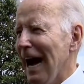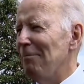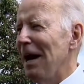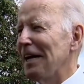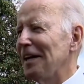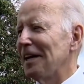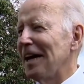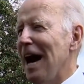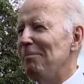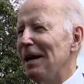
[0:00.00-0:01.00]
I'm not going to
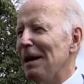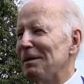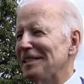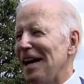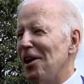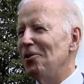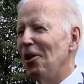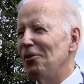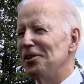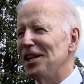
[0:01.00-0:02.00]
comment on it because I don't know
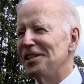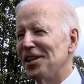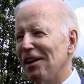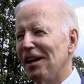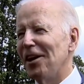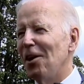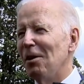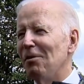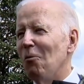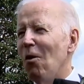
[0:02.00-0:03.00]
the detail. I don't
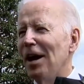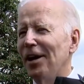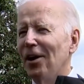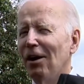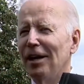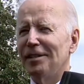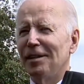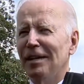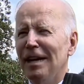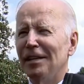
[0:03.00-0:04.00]
even want to know. I'll let the
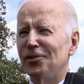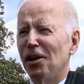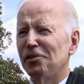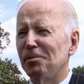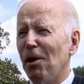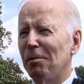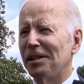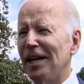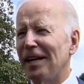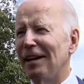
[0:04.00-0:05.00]
Justice Department
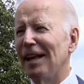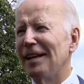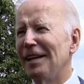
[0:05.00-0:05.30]
take care of